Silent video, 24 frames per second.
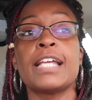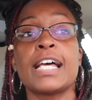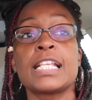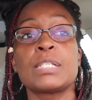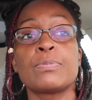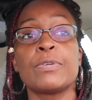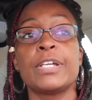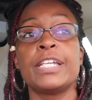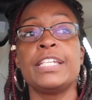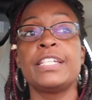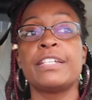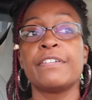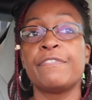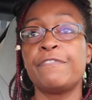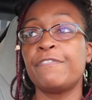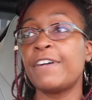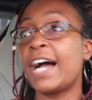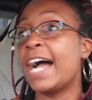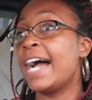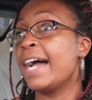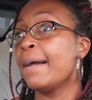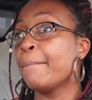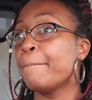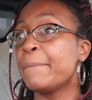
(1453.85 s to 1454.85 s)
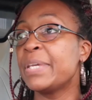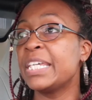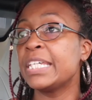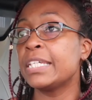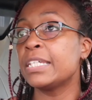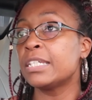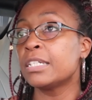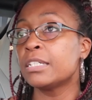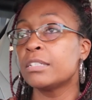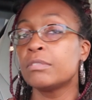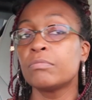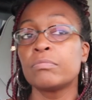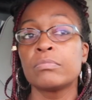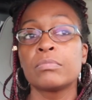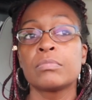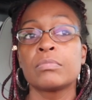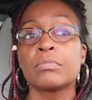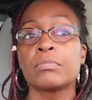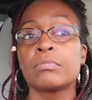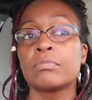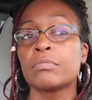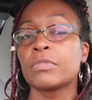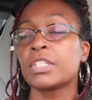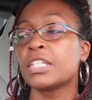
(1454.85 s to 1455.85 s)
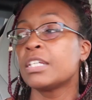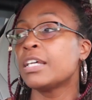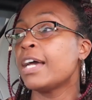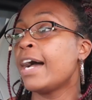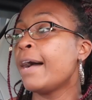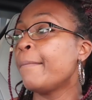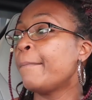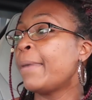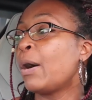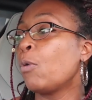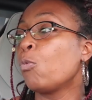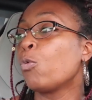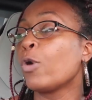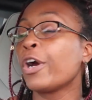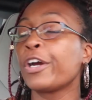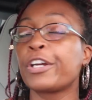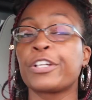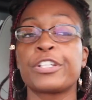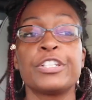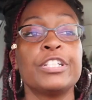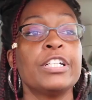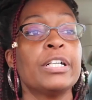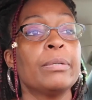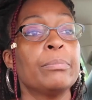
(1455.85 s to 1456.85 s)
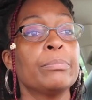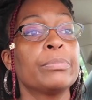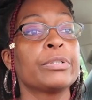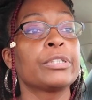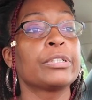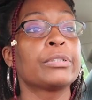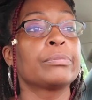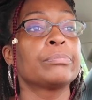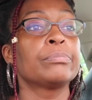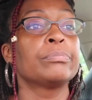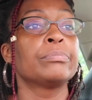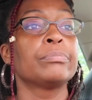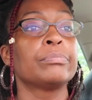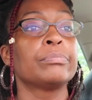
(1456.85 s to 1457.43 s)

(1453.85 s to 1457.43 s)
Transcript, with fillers: that's where he can find me. At my work number.